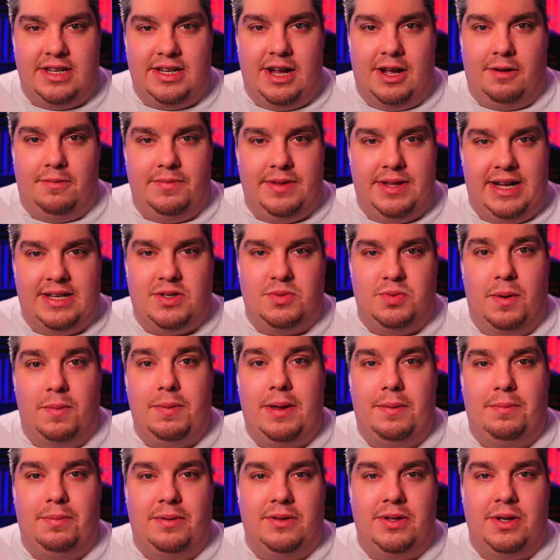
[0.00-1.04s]
you know, that's what
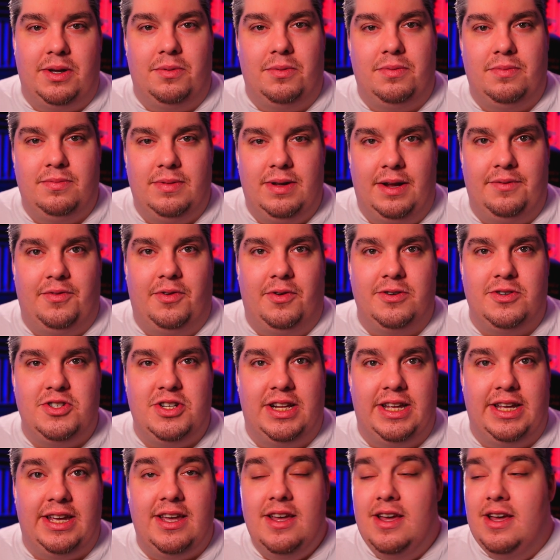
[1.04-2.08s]
people do,
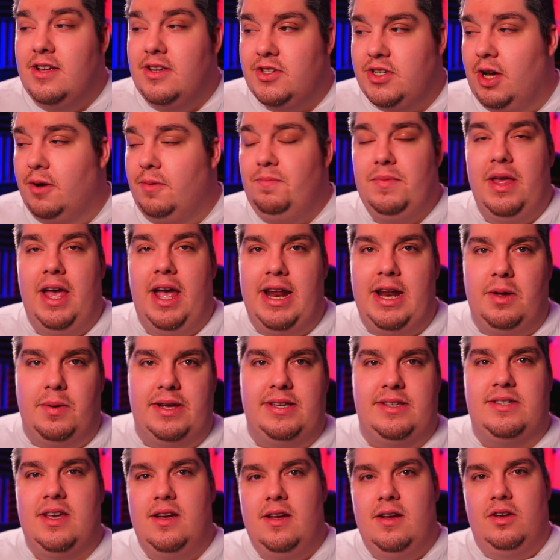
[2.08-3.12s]
unfortunately. So
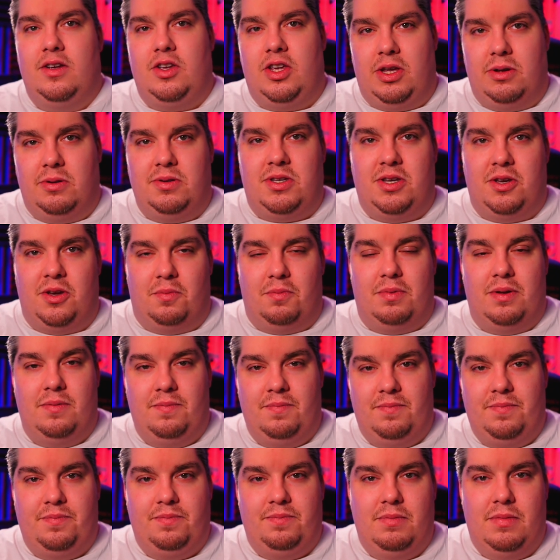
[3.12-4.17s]
anyways, YouTube.
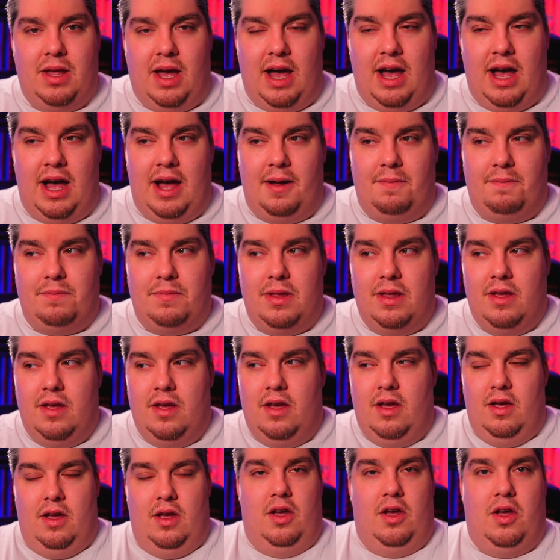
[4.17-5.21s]

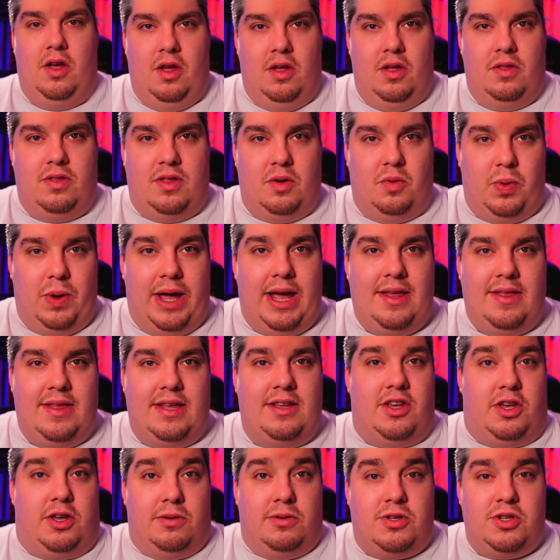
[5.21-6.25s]
the way
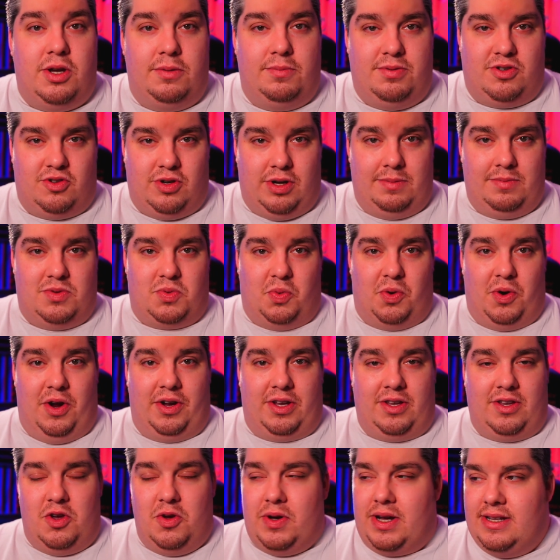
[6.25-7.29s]
that YouTube streams
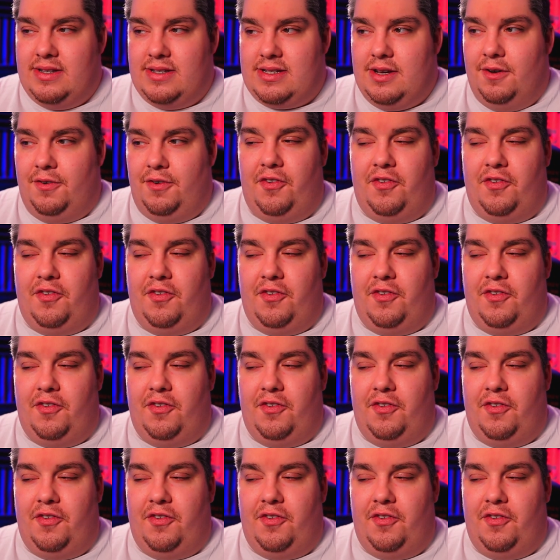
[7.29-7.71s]
work, you can still